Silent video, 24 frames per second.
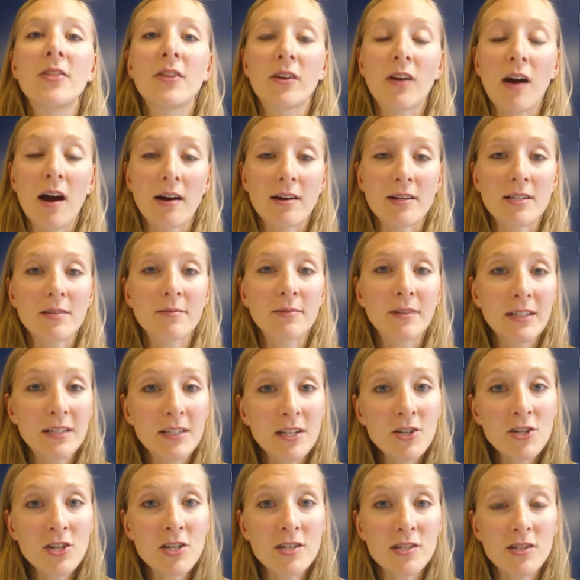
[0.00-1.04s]
There are some
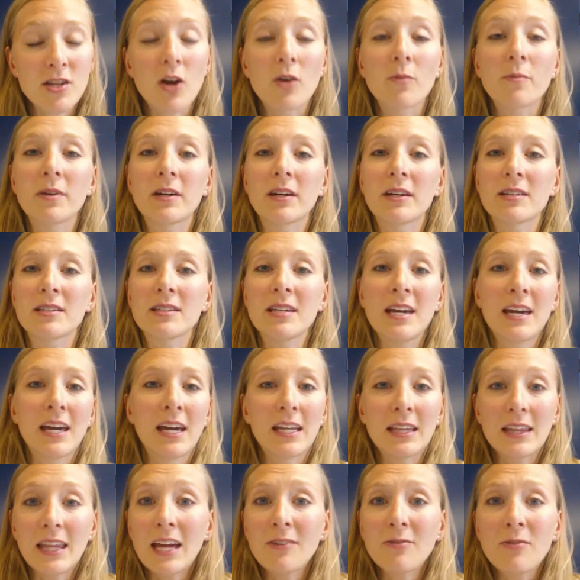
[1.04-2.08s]
conditions though, because
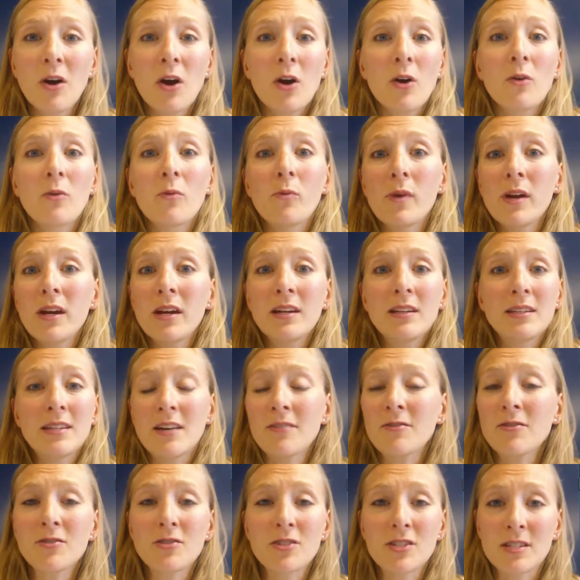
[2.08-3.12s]
in life we
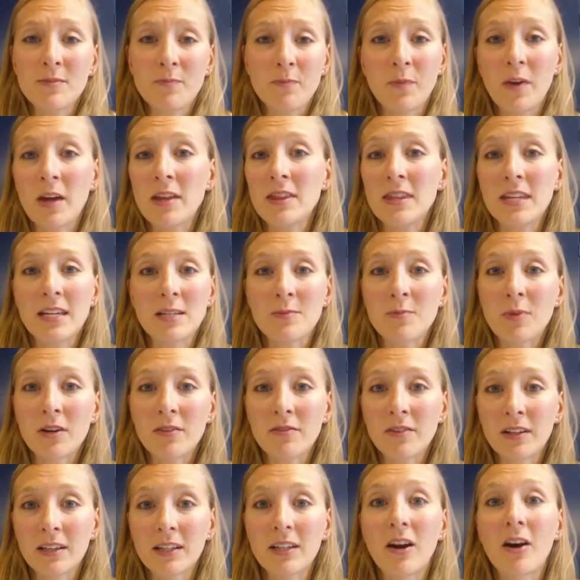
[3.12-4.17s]
never just get things
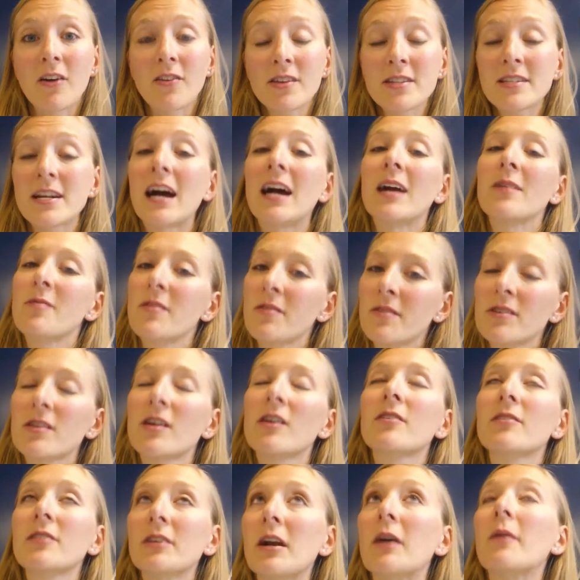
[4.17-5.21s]
perfectly all the time, even
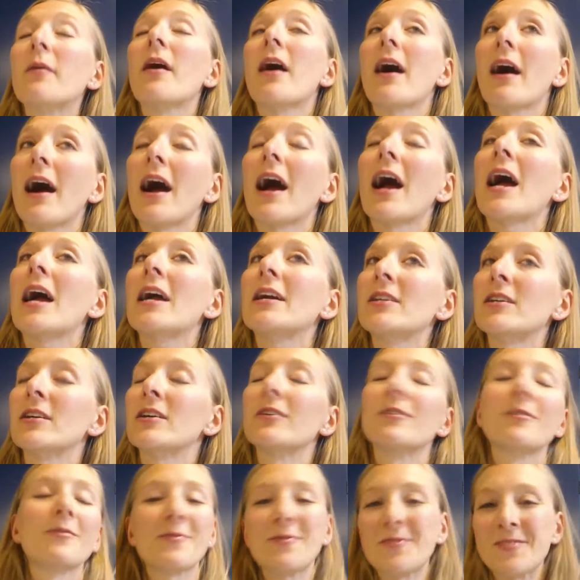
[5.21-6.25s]
though, I
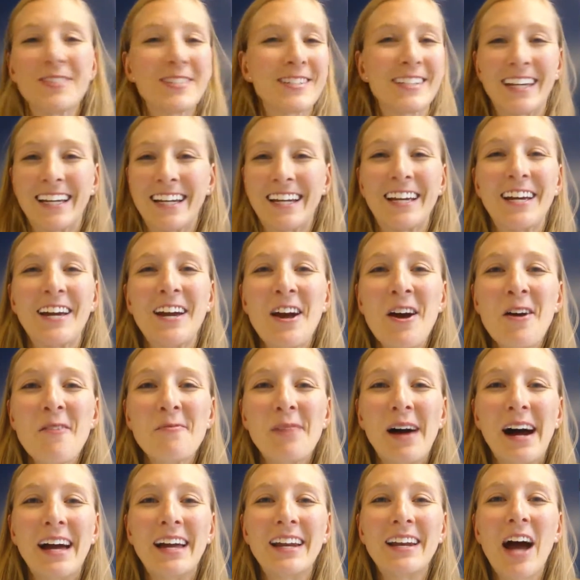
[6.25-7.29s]
do. Just kidding.
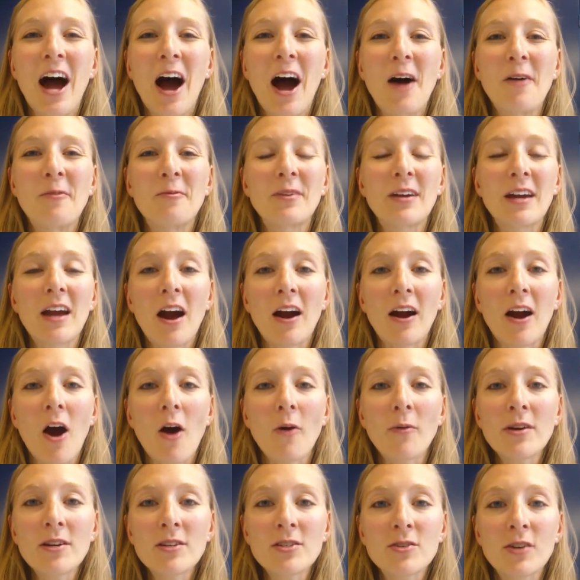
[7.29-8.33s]
But we are
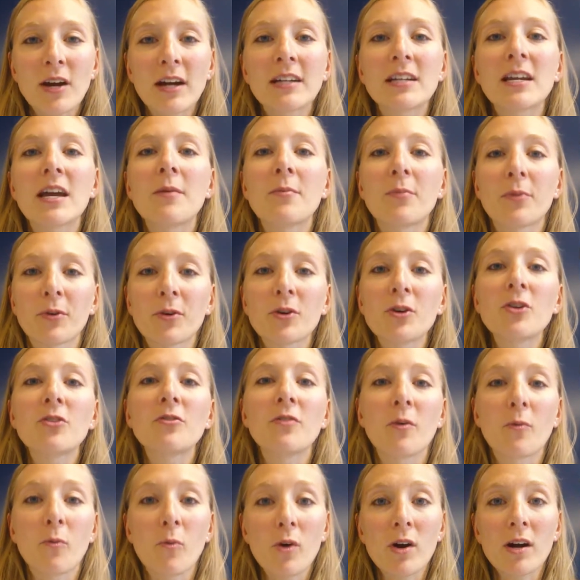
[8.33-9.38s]
always trying to
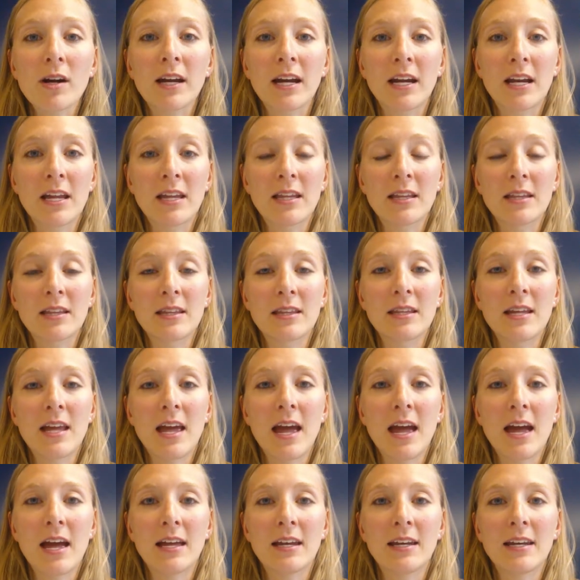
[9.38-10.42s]
improve and work
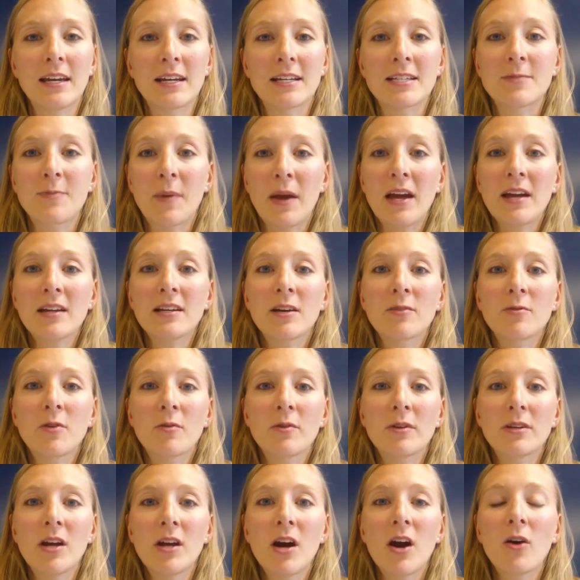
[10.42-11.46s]
and expand on
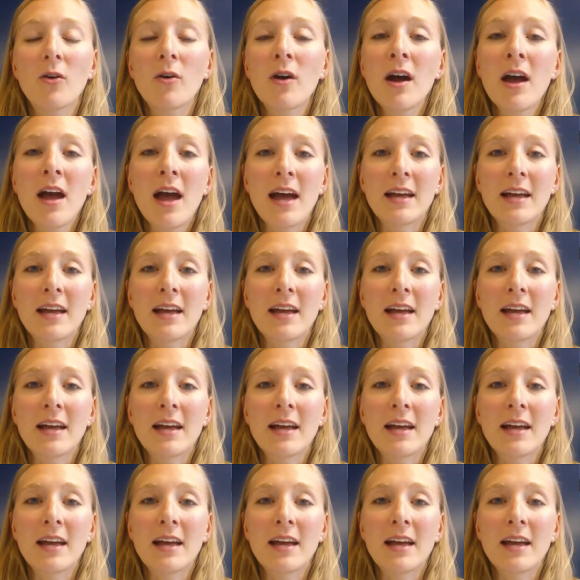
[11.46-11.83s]
what we know.